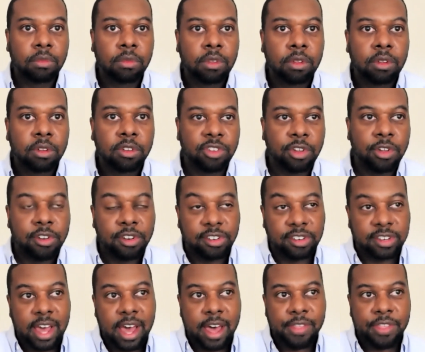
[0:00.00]
So there's
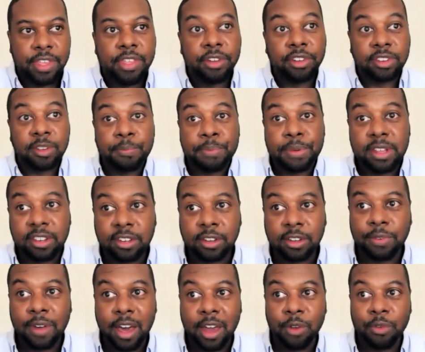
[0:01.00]
that. Then there's a piece of,
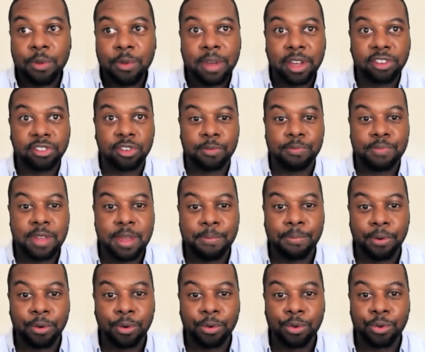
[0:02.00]
how do we make sure
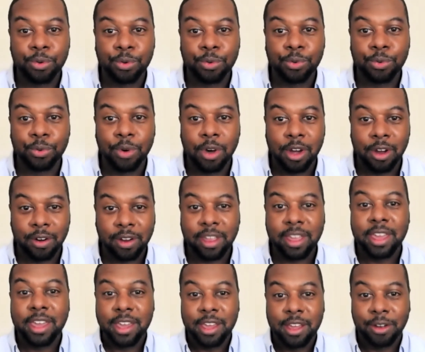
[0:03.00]
people who are
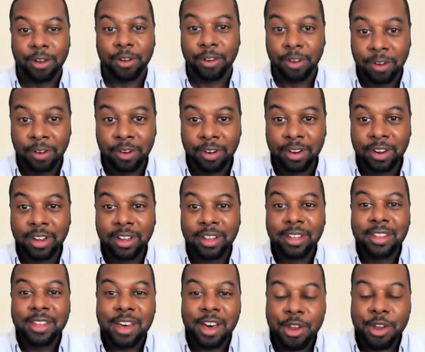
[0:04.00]
here
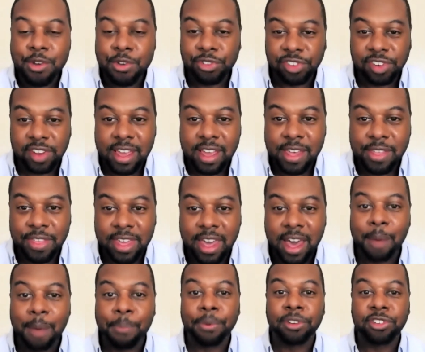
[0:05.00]
understand the
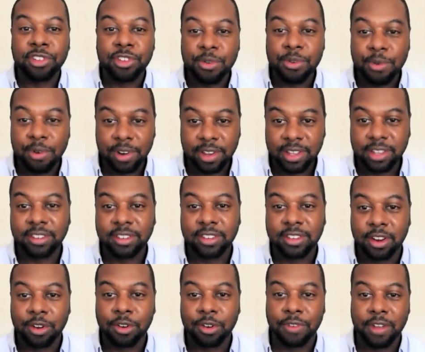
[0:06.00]
opportunities that
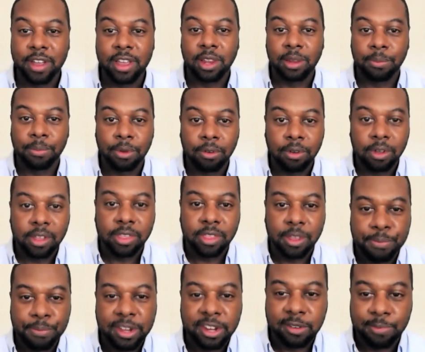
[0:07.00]
are available? And the
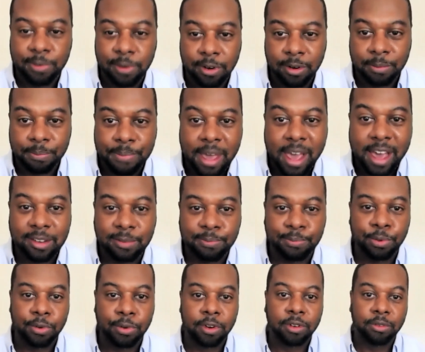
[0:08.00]
Pittsburgh
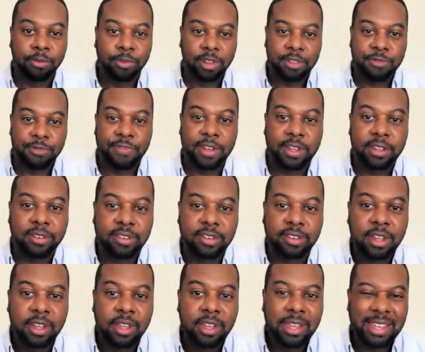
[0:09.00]
Passport really fits
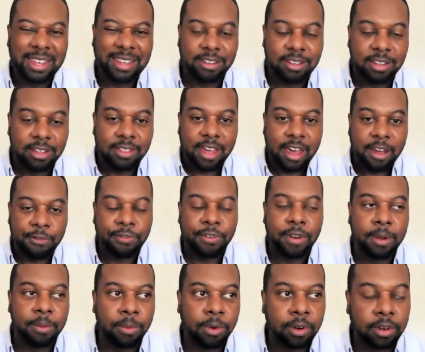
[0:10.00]
into that
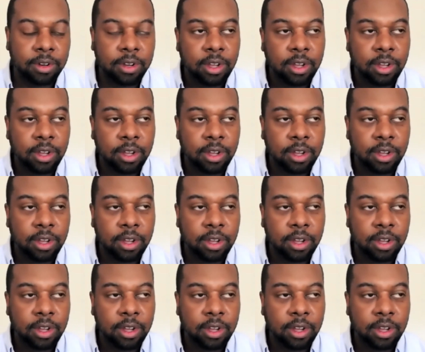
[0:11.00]
framework.